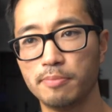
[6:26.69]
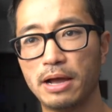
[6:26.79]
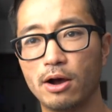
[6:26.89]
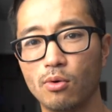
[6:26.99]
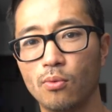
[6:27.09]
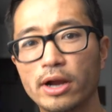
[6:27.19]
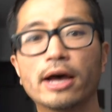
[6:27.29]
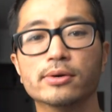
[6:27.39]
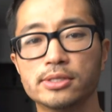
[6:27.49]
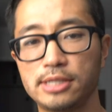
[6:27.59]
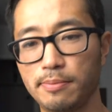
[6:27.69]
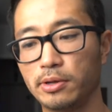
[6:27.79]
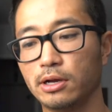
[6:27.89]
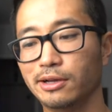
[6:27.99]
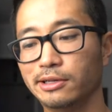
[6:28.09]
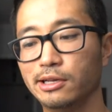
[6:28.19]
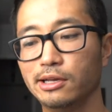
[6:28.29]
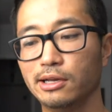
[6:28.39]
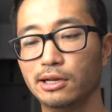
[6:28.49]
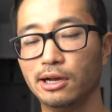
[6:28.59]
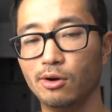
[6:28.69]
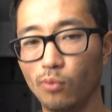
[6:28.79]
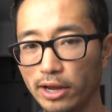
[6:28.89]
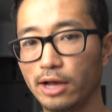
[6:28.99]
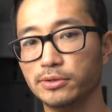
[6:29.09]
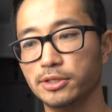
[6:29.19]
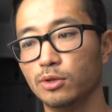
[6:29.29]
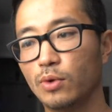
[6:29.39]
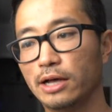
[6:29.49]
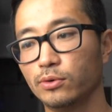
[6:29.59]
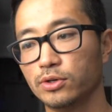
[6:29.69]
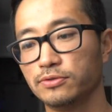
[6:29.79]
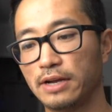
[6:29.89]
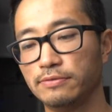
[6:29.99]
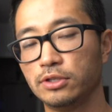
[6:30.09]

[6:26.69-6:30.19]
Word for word: about what I was stepping on when I was in the Wild Horse 5.